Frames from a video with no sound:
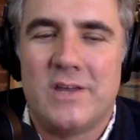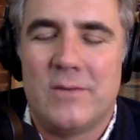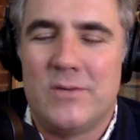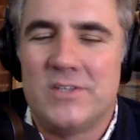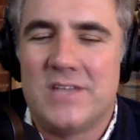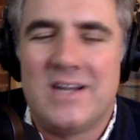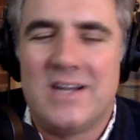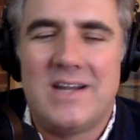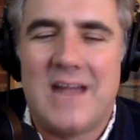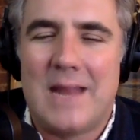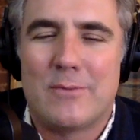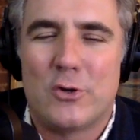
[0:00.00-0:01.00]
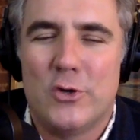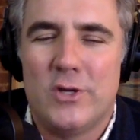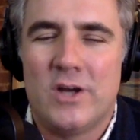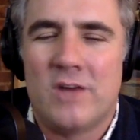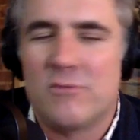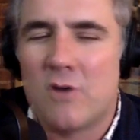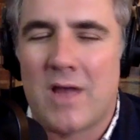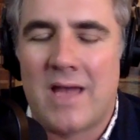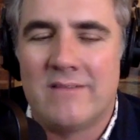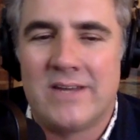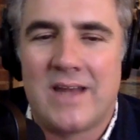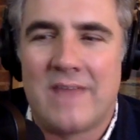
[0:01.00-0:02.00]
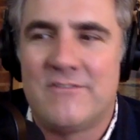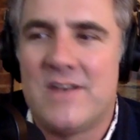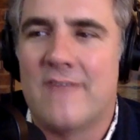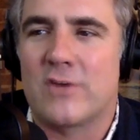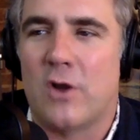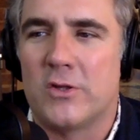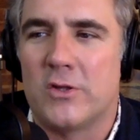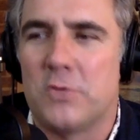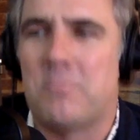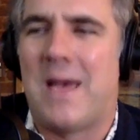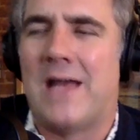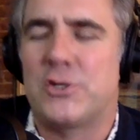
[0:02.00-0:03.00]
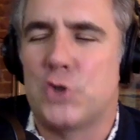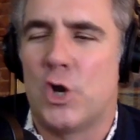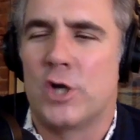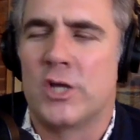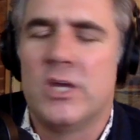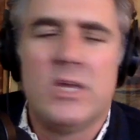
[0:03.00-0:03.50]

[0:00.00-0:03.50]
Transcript: it was in a neighborhood on Long Island I've never gone to, Patchogue,